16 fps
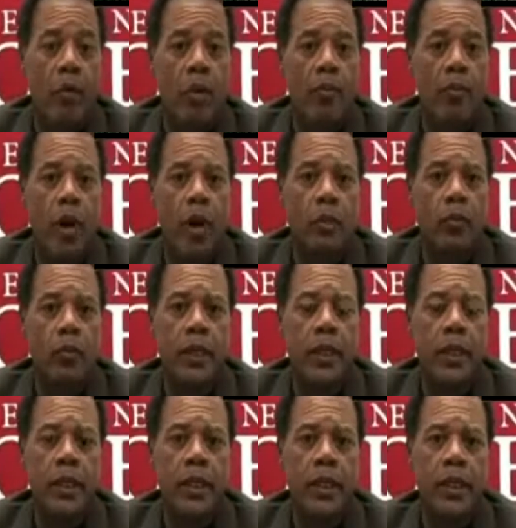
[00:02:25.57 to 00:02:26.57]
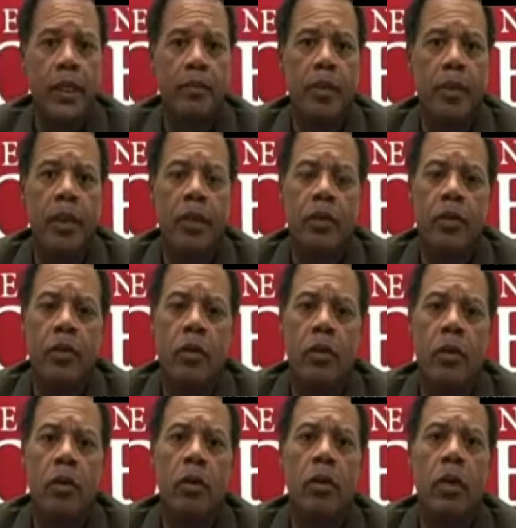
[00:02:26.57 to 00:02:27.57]
My remarks were intended to be
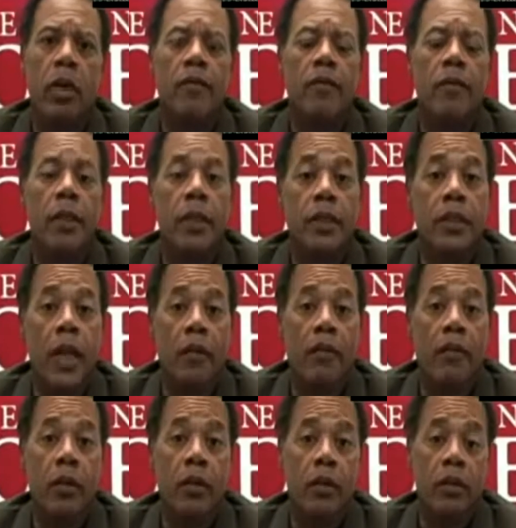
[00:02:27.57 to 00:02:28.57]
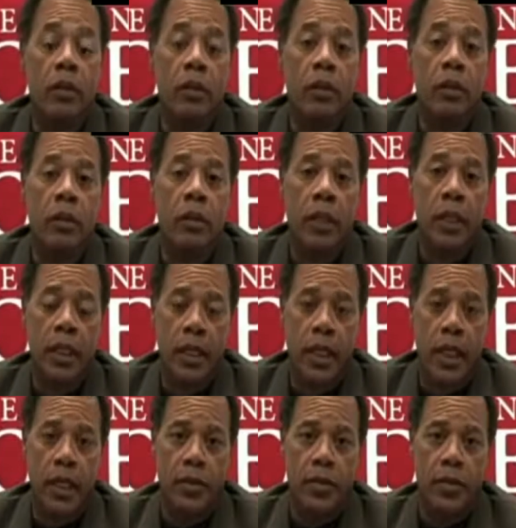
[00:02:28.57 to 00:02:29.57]
historical and philosophical
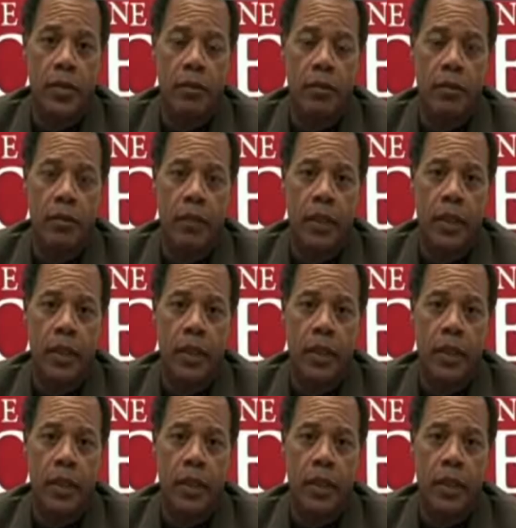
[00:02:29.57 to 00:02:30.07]
in nature.